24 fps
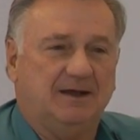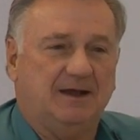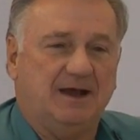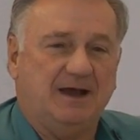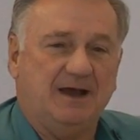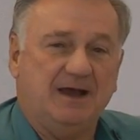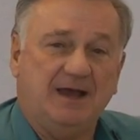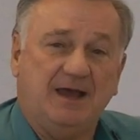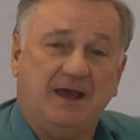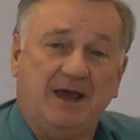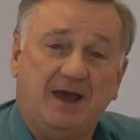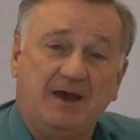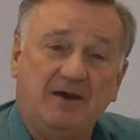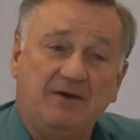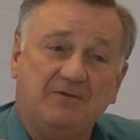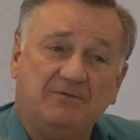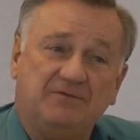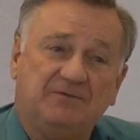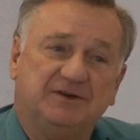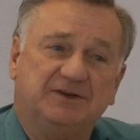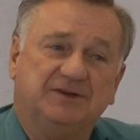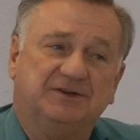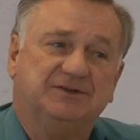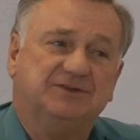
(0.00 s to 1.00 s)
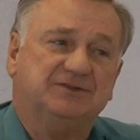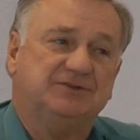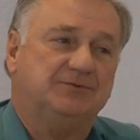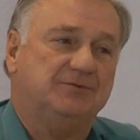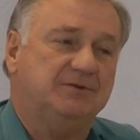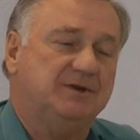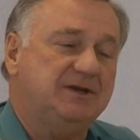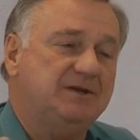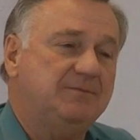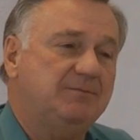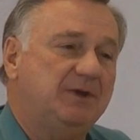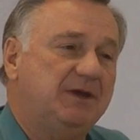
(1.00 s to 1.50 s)
I have an
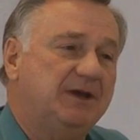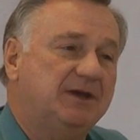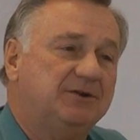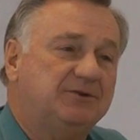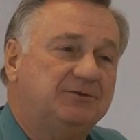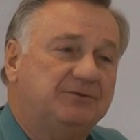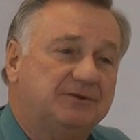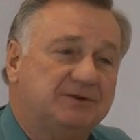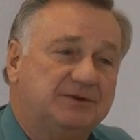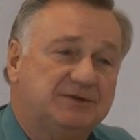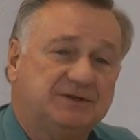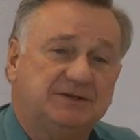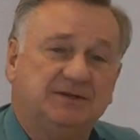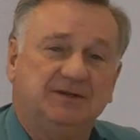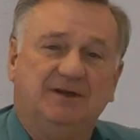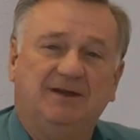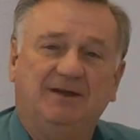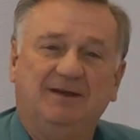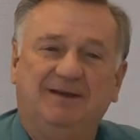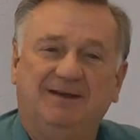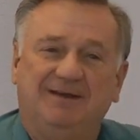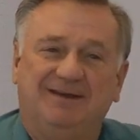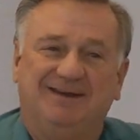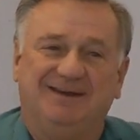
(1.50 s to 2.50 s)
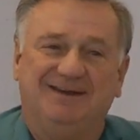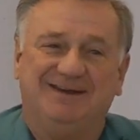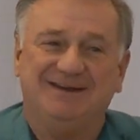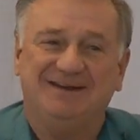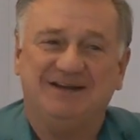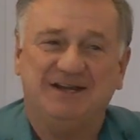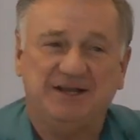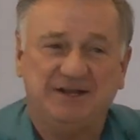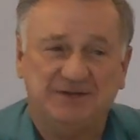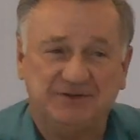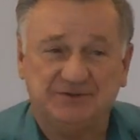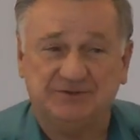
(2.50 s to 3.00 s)
extreme interest
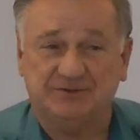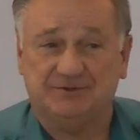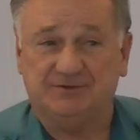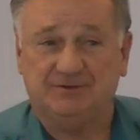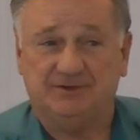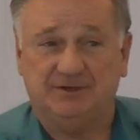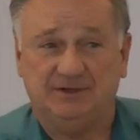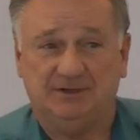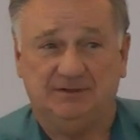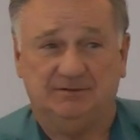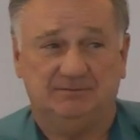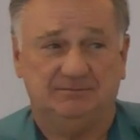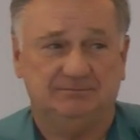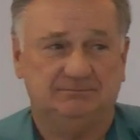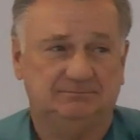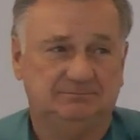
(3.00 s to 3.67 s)
in history.